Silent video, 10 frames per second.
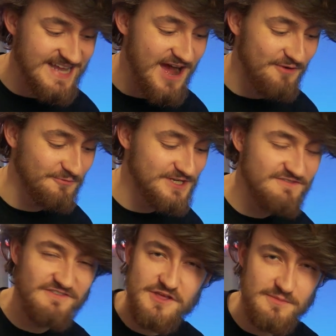down, which
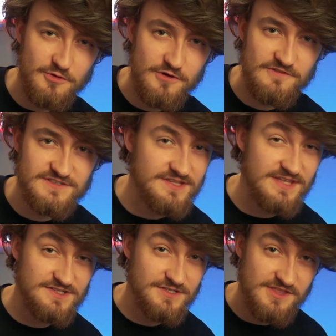further proves that
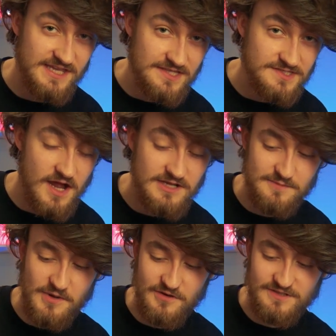there's nothing inside the
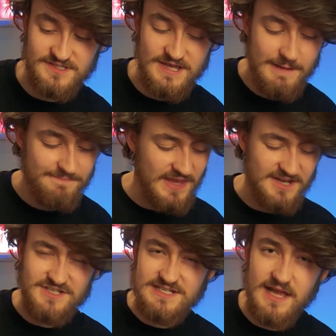box. I
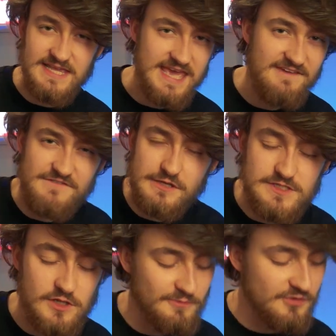just like it, feels
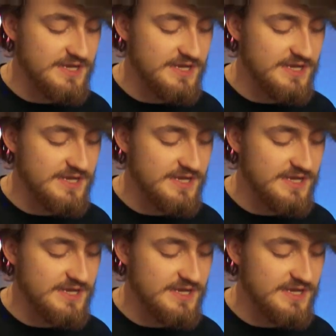a lot more